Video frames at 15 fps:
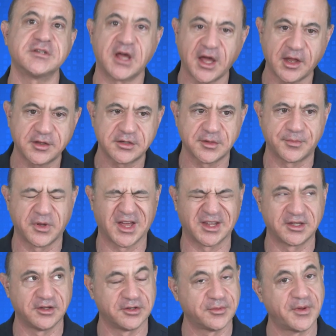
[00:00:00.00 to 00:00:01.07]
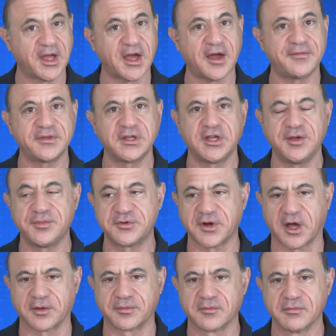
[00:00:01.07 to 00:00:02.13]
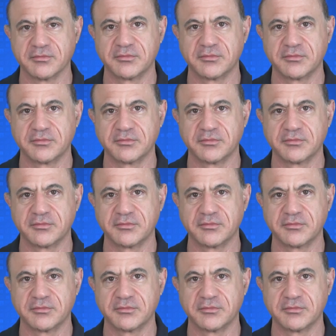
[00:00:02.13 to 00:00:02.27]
not supposed to? So we have to keep track.